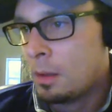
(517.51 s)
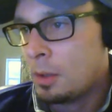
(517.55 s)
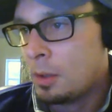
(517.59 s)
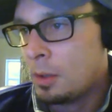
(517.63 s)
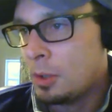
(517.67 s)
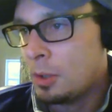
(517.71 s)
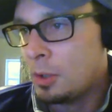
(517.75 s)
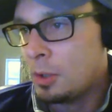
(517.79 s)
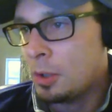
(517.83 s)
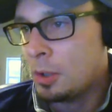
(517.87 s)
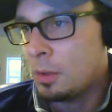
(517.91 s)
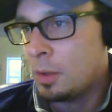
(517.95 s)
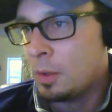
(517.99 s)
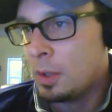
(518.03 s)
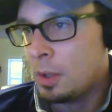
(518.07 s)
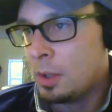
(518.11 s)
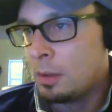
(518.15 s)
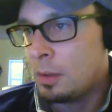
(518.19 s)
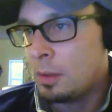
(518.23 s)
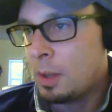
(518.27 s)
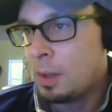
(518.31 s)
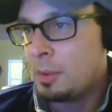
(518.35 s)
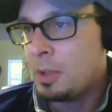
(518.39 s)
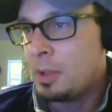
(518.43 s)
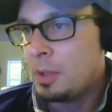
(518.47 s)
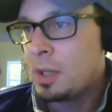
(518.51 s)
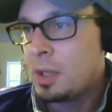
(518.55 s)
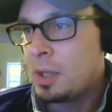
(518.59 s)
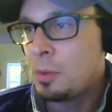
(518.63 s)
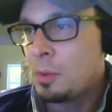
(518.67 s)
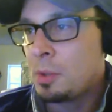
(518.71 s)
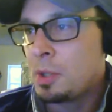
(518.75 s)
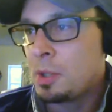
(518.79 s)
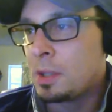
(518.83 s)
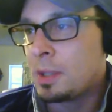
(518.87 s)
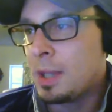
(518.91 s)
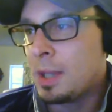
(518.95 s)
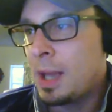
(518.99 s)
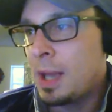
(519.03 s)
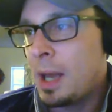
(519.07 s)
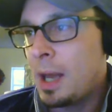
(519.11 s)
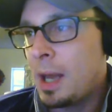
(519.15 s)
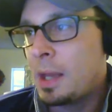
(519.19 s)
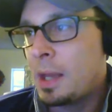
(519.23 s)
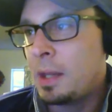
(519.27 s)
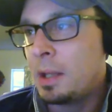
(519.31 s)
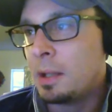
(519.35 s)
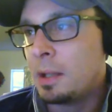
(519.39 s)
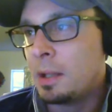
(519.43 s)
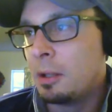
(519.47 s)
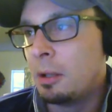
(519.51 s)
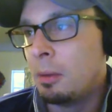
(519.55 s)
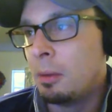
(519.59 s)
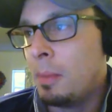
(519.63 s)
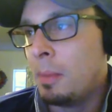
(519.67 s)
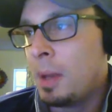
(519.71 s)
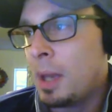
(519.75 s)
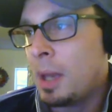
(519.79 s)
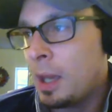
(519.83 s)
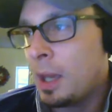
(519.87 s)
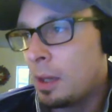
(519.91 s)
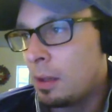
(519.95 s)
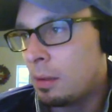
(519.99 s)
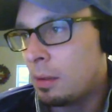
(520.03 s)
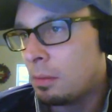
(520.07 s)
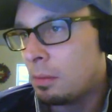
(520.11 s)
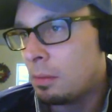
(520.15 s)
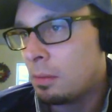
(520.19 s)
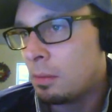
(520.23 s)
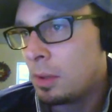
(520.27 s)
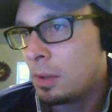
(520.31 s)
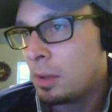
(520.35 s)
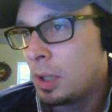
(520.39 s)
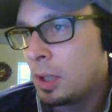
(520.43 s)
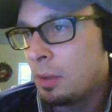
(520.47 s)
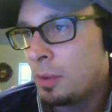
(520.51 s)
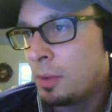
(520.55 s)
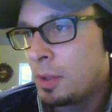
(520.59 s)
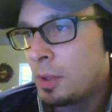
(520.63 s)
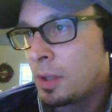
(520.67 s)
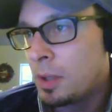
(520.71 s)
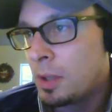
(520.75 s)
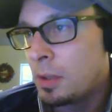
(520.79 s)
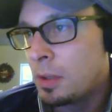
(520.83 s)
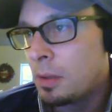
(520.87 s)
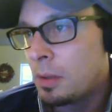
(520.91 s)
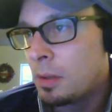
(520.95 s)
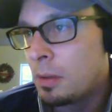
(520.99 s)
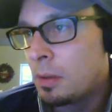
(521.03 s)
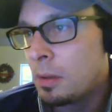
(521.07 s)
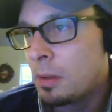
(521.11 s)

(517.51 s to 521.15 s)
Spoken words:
to do it. I mean, this was a tiny little man. He was